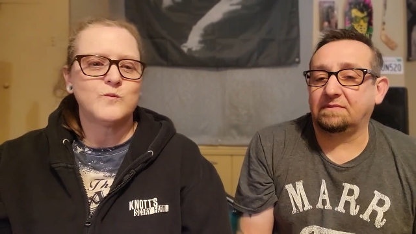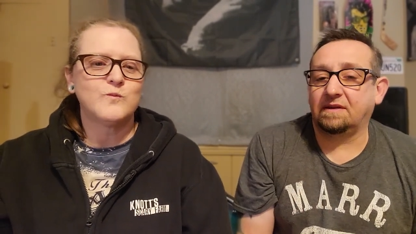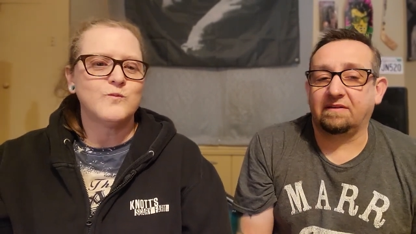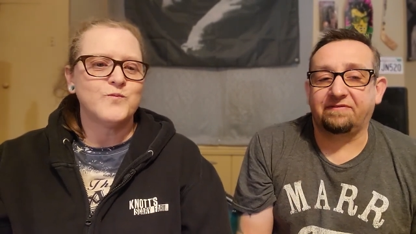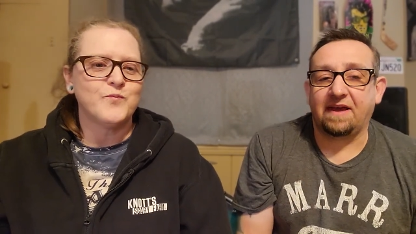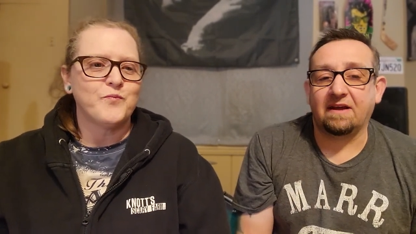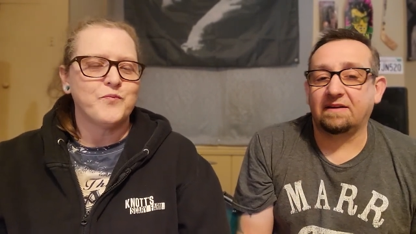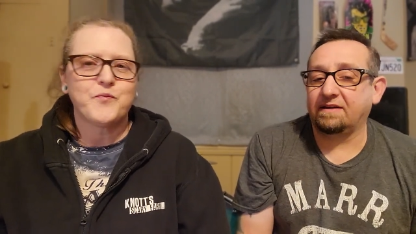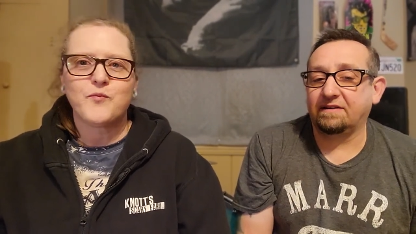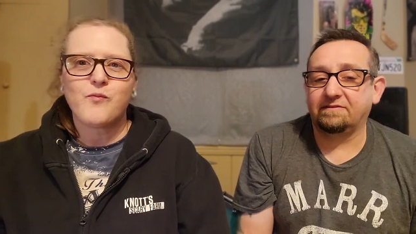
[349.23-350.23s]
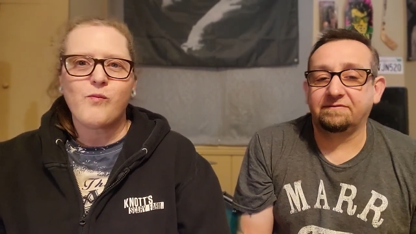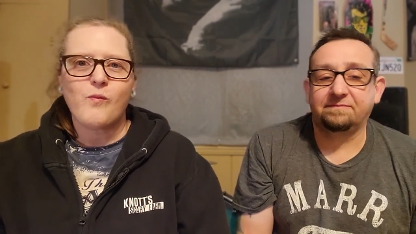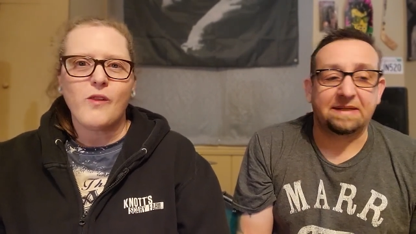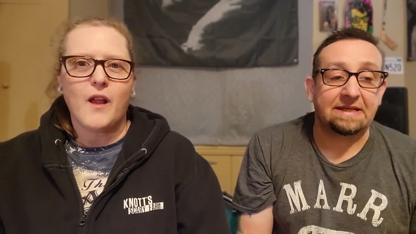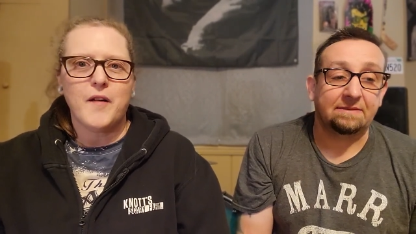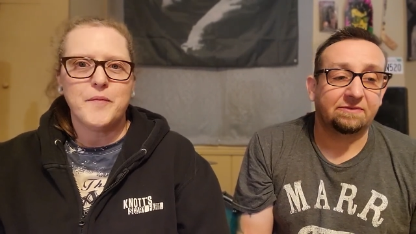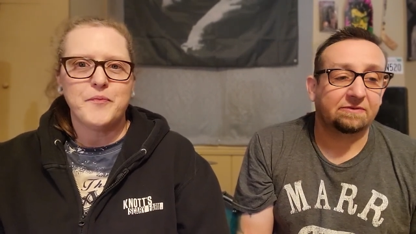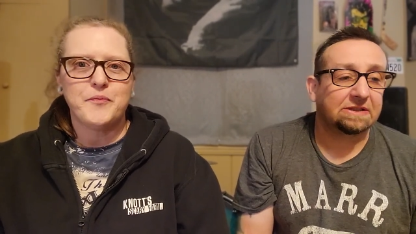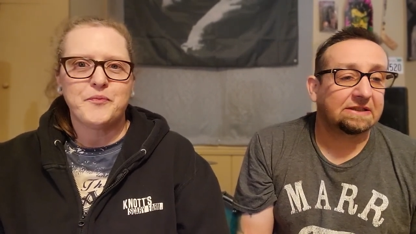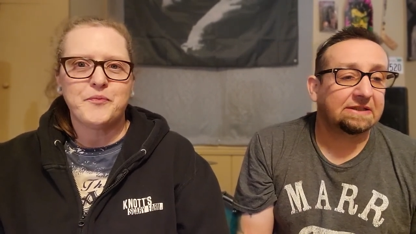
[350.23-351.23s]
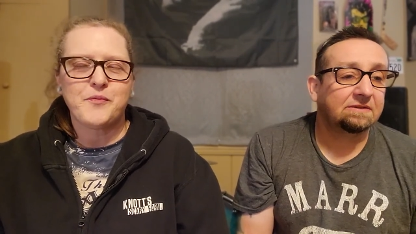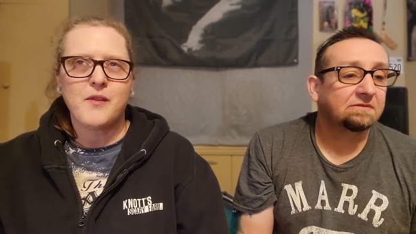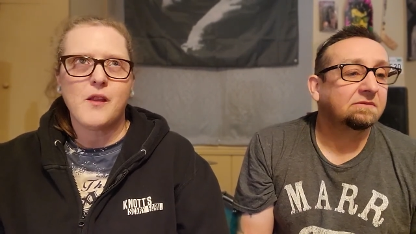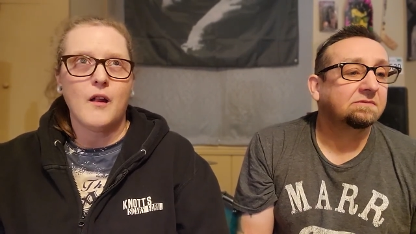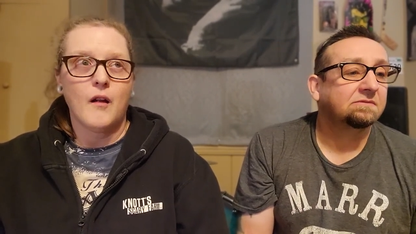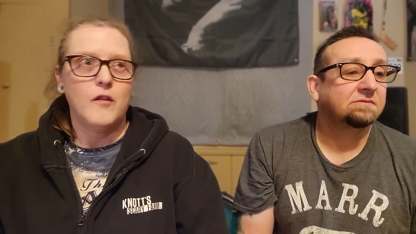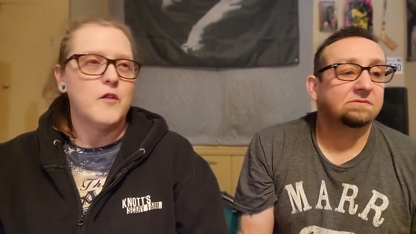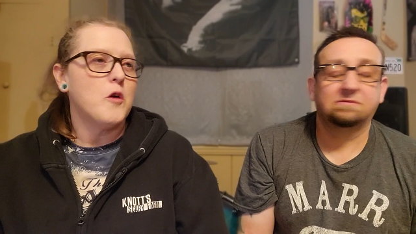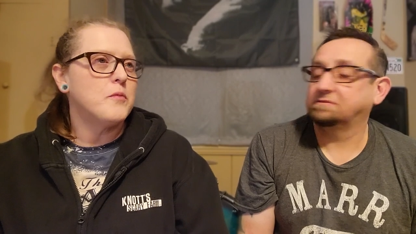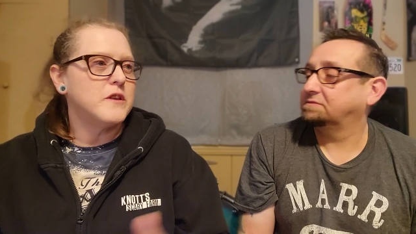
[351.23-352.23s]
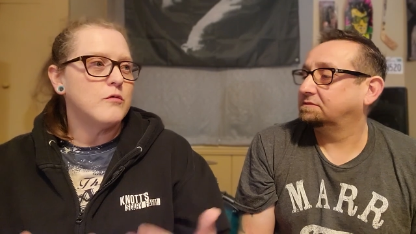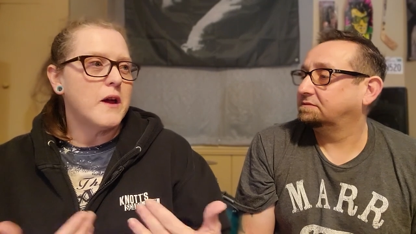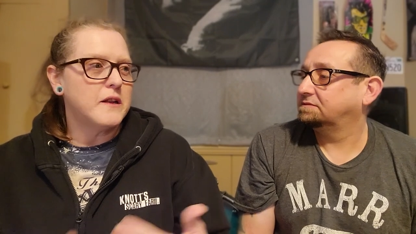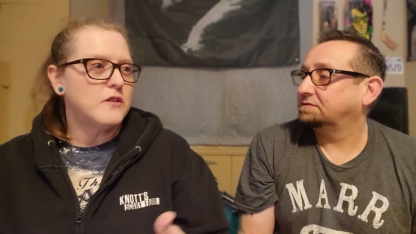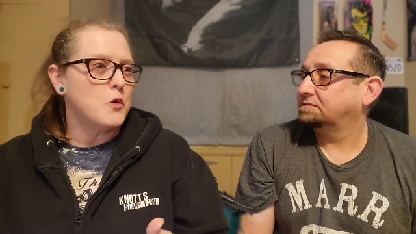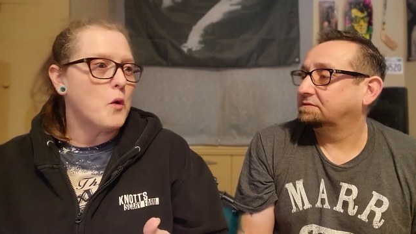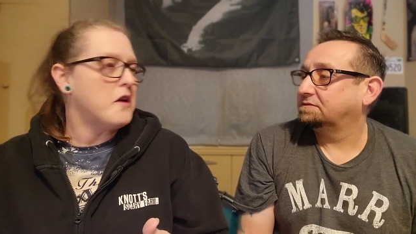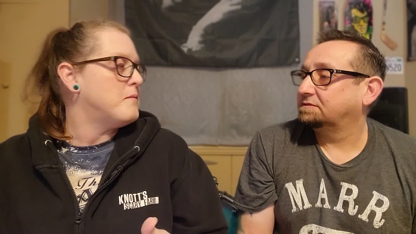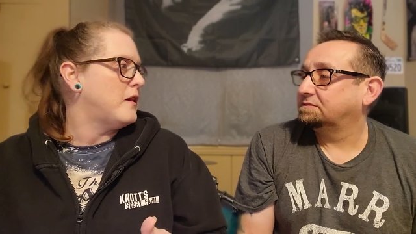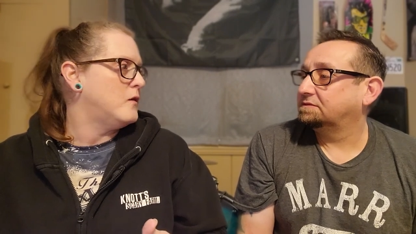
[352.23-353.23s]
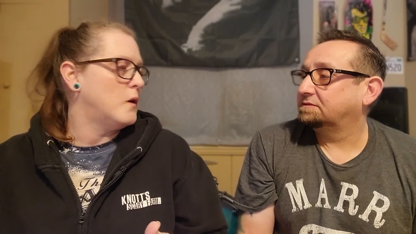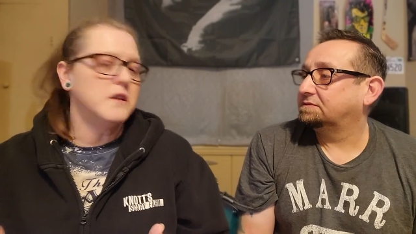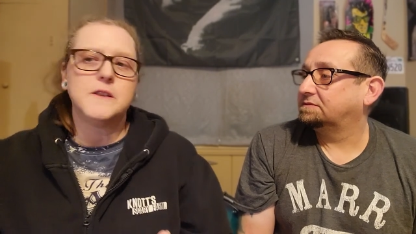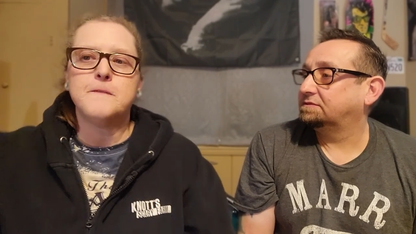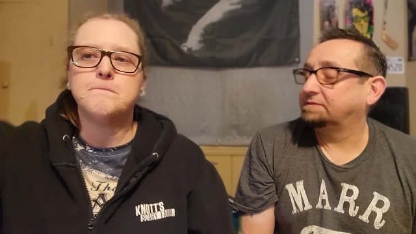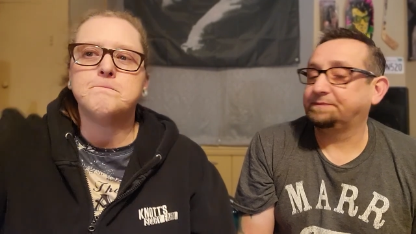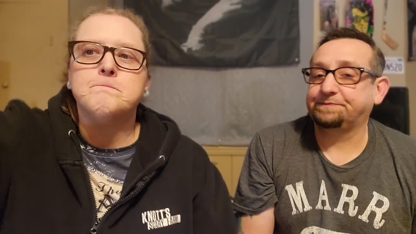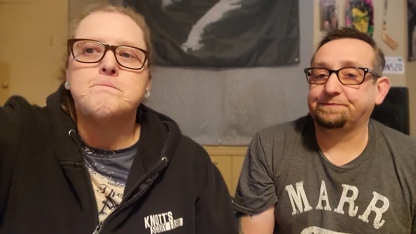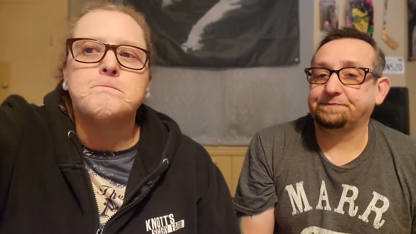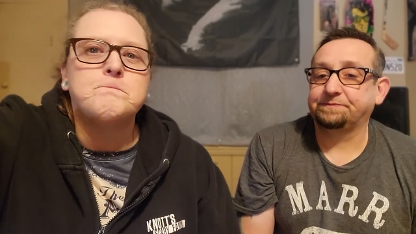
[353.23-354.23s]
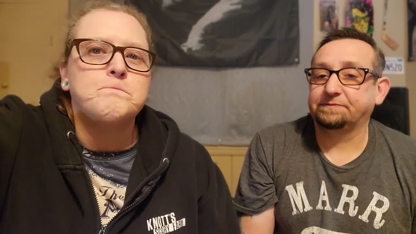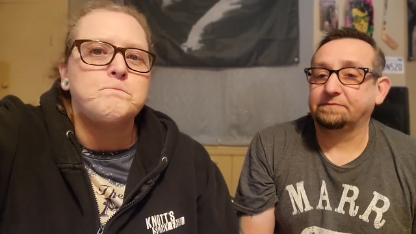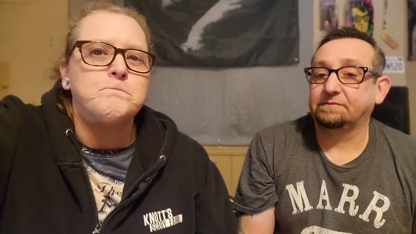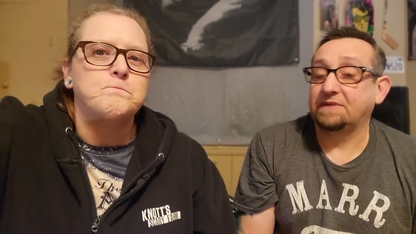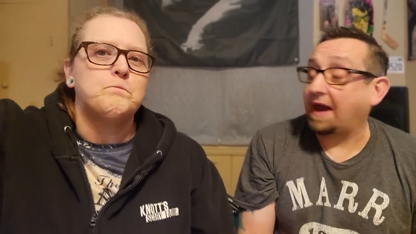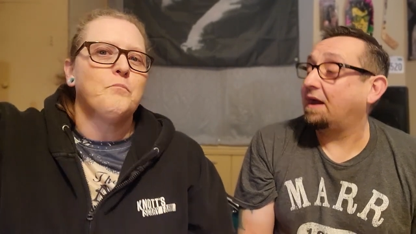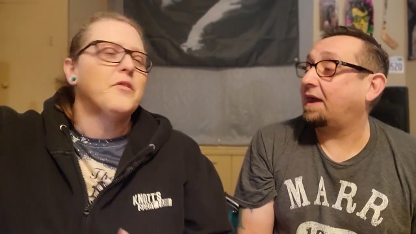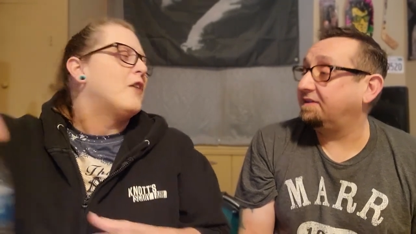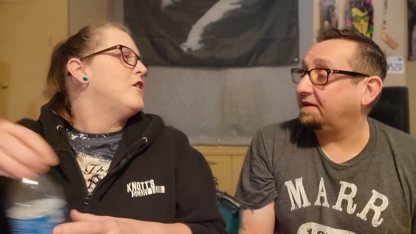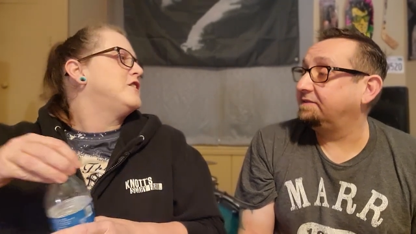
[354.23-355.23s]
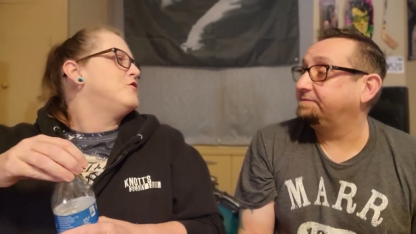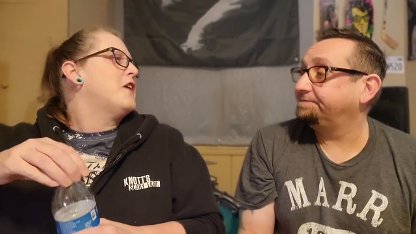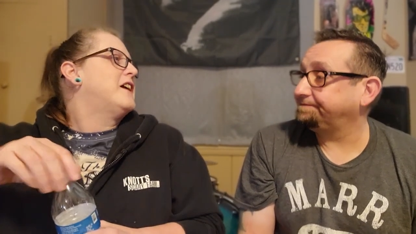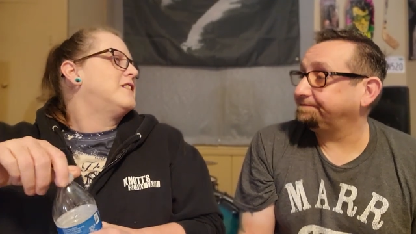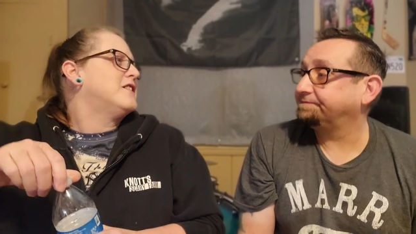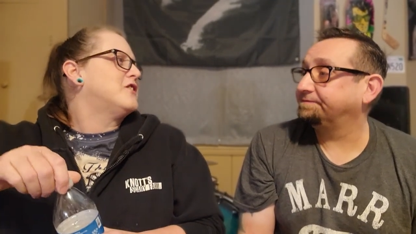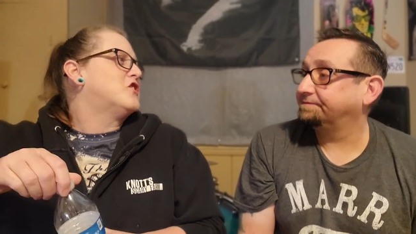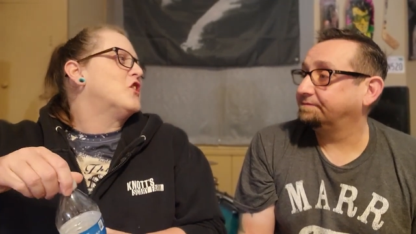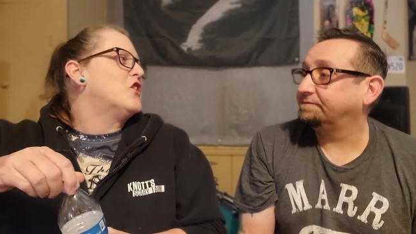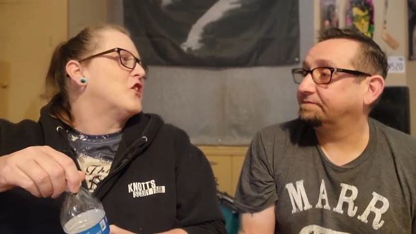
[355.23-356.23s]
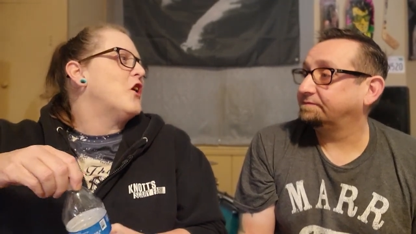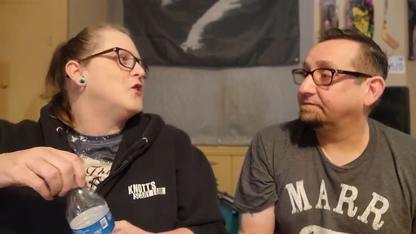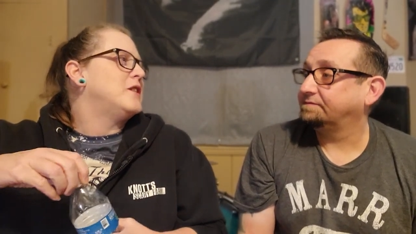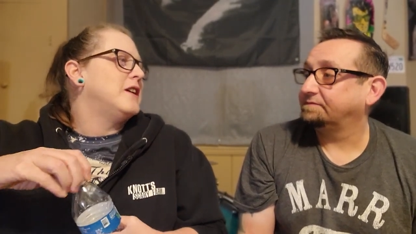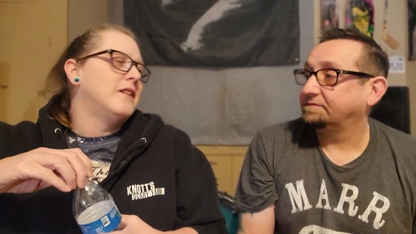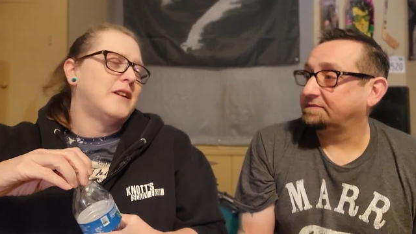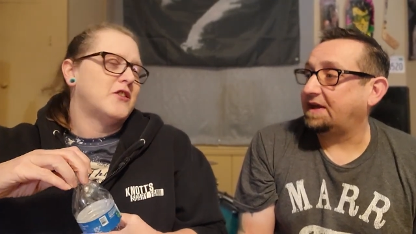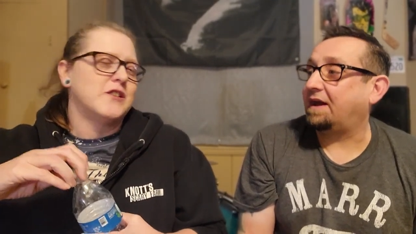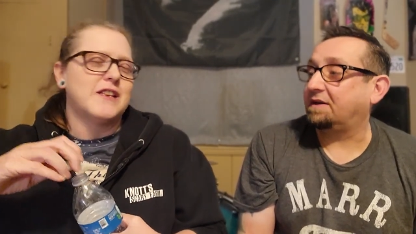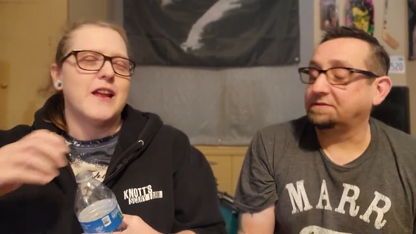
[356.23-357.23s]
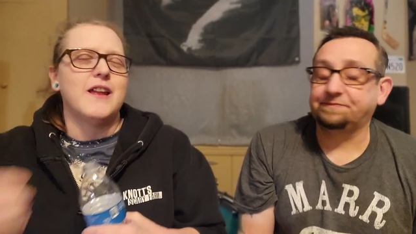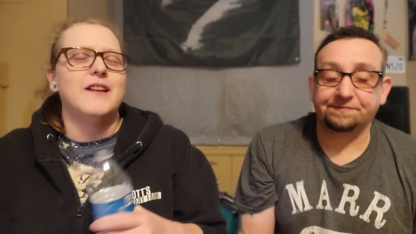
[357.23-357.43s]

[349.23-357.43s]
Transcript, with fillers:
Speaker 1: a fan of peach really.
Speaker 2: Oh, but you like the watermelon one.
Speaker 1: Yeah, I do. Well, you
Speaker 2: like the sugar coating, I should yeah. say.